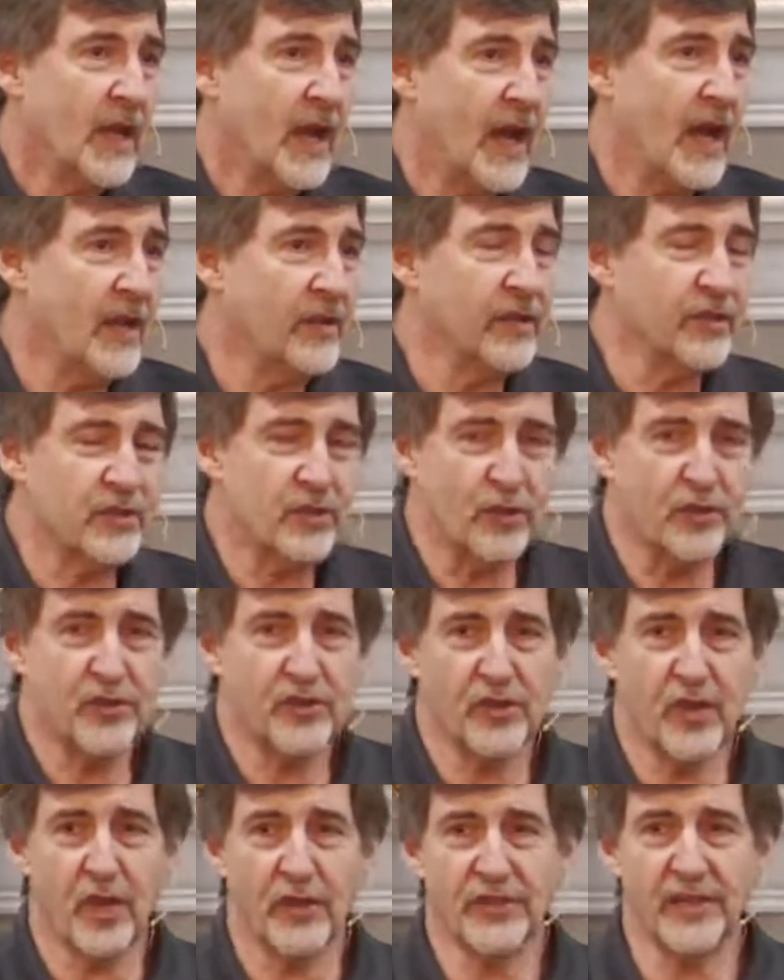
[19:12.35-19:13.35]
And the
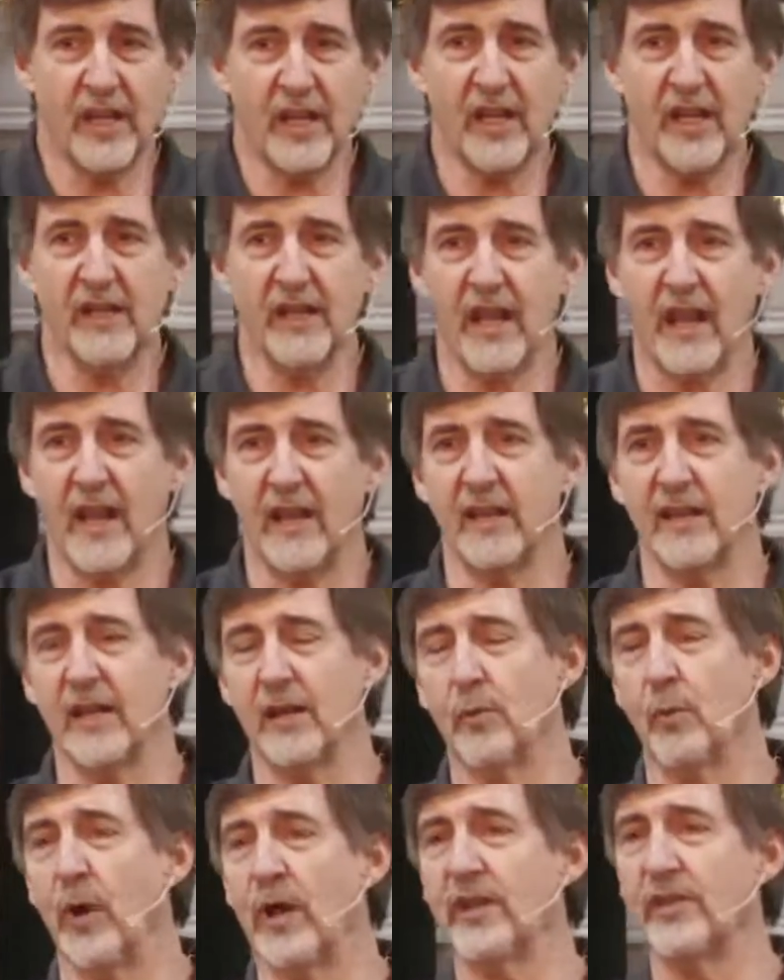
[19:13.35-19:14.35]
churches all did, and
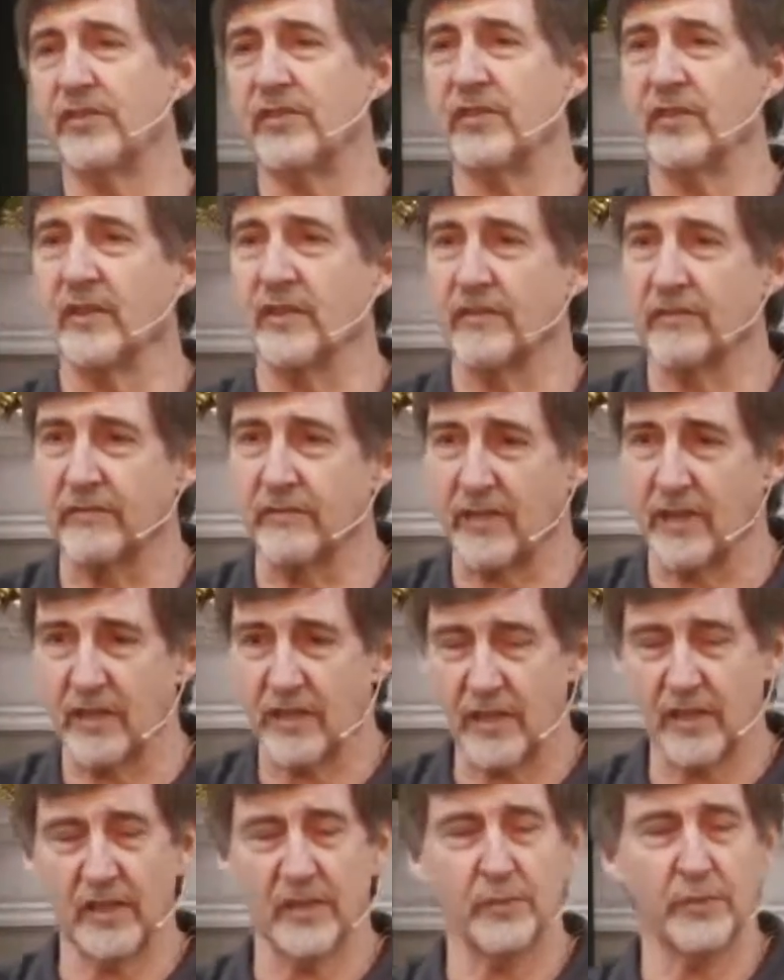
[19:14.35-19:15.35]
it was
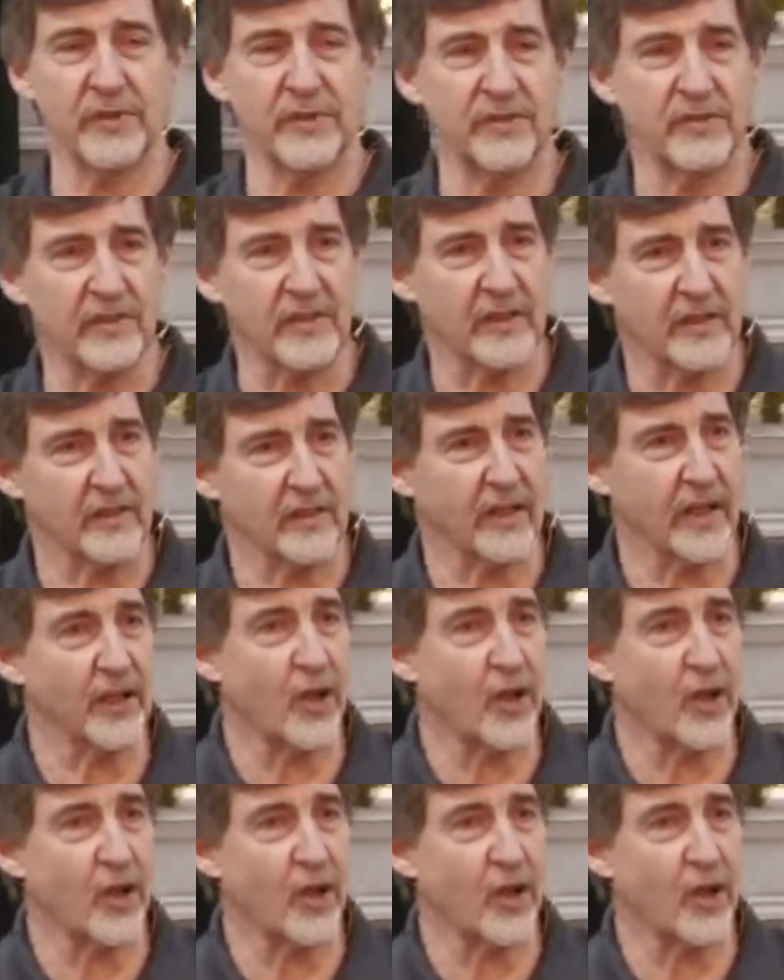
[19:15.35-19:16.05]
an